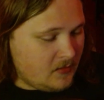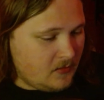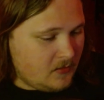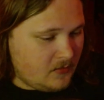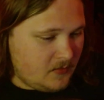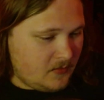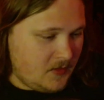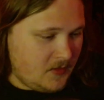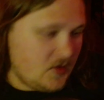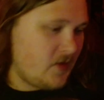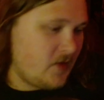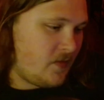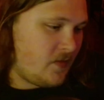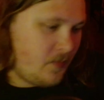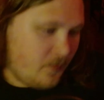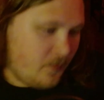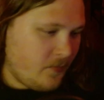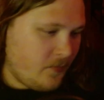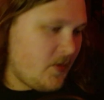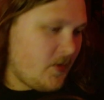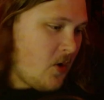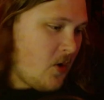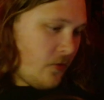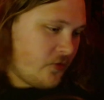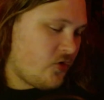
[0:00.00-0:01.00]
He just
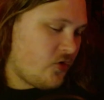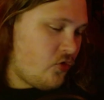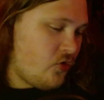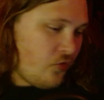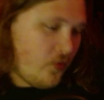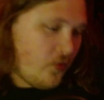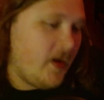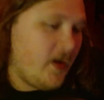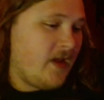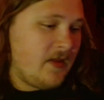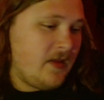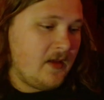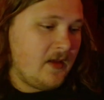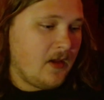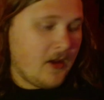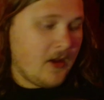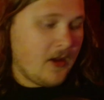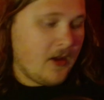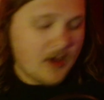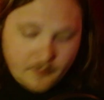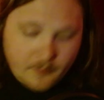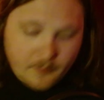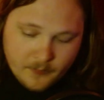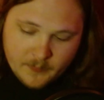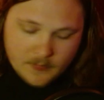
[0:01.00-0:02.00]
goes crazy on
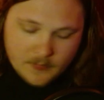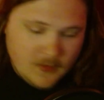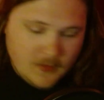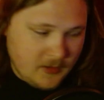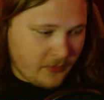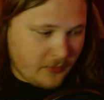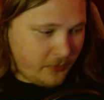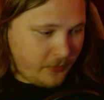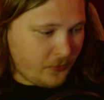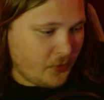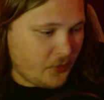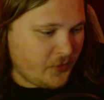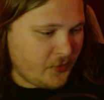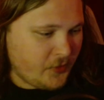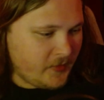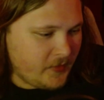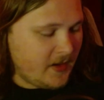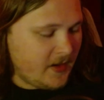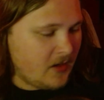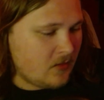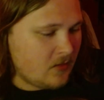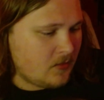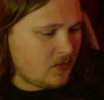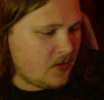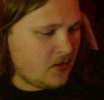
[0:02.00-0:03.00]
him. He throws it
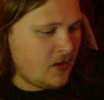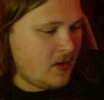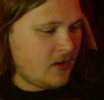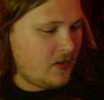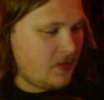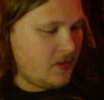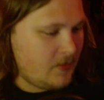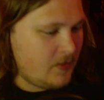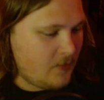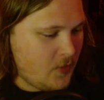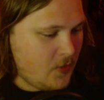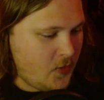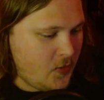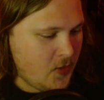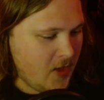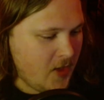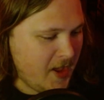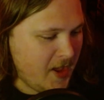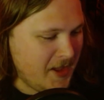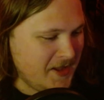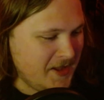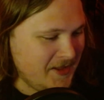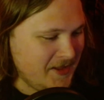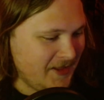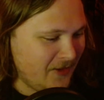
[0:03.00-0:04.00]
down.
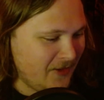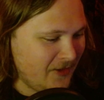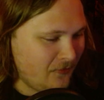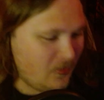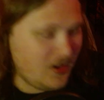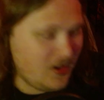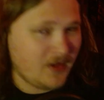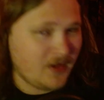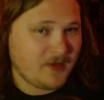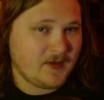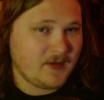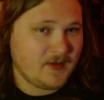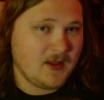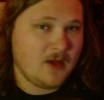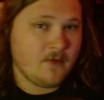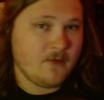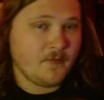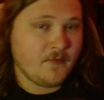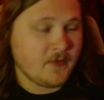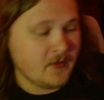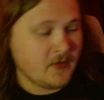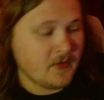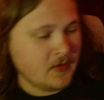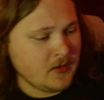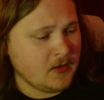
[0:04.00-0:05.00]
He walks
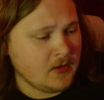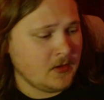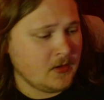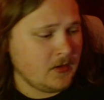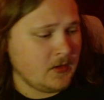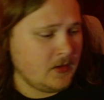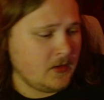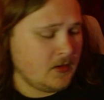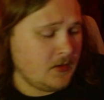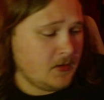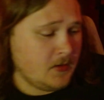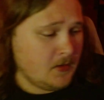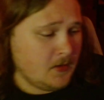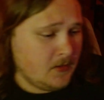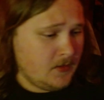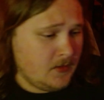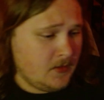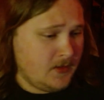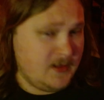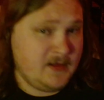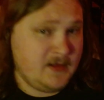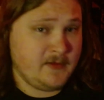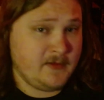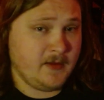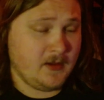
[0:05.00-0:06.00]
out.
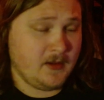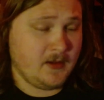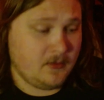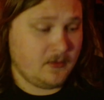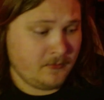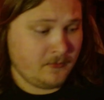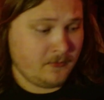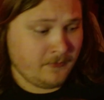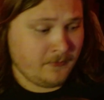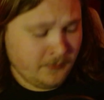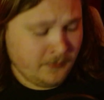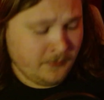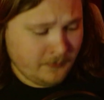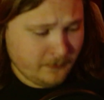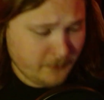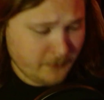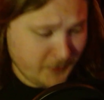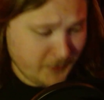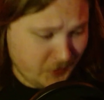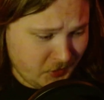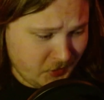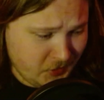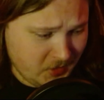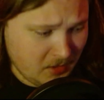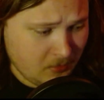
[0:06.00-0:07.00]
He's like,
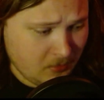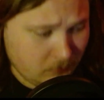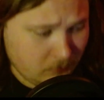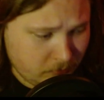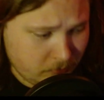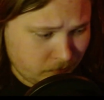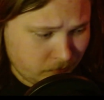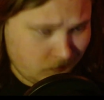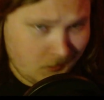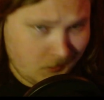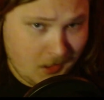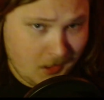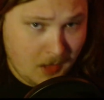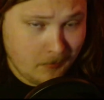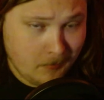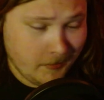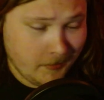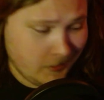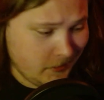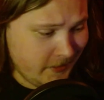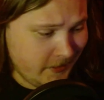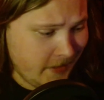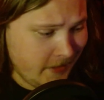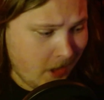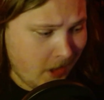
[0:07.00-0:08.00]
Ritchie, I'm gonna
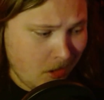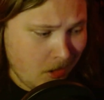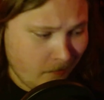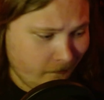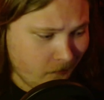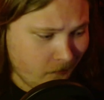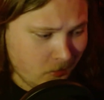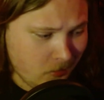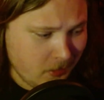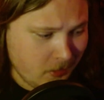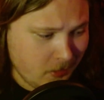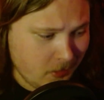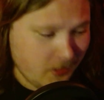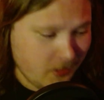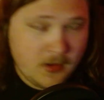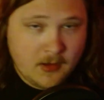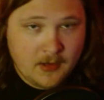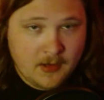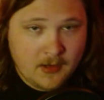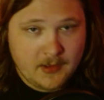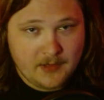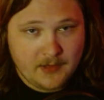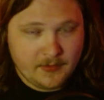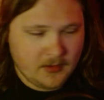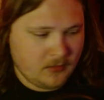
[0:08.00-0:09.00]
clean that up for you.
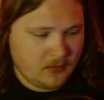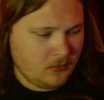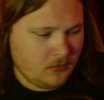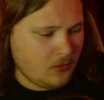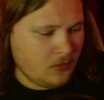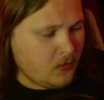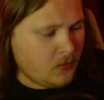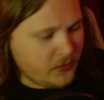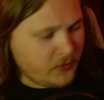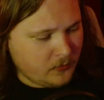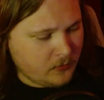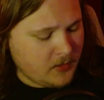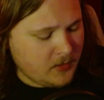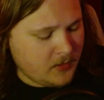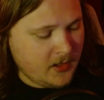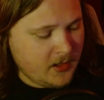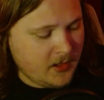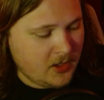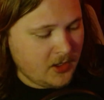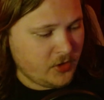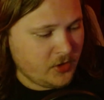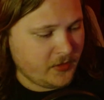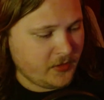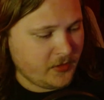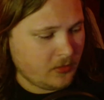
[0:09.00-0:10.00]
And he's like, no, it's okay.
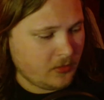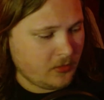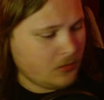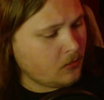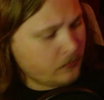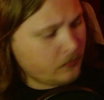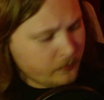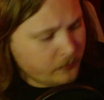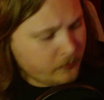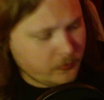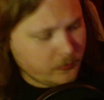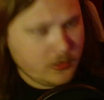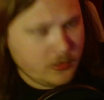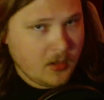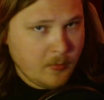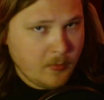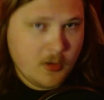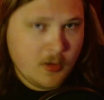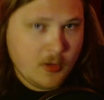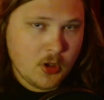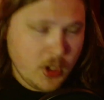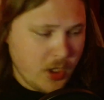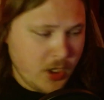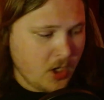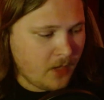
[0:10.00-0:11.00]
And she's like, no, really, I'm
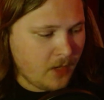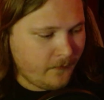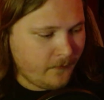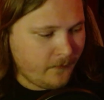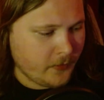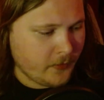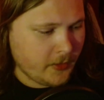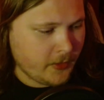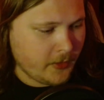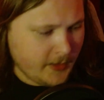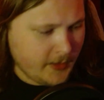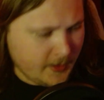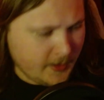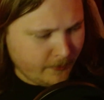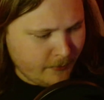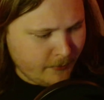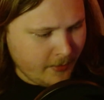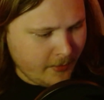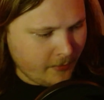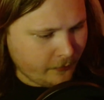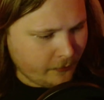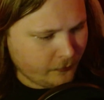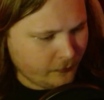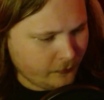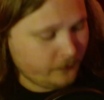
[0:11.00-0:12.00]
gonna clean it up for you. You got a
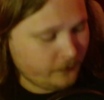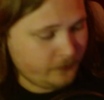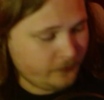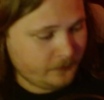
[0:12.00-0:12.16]
bathroom.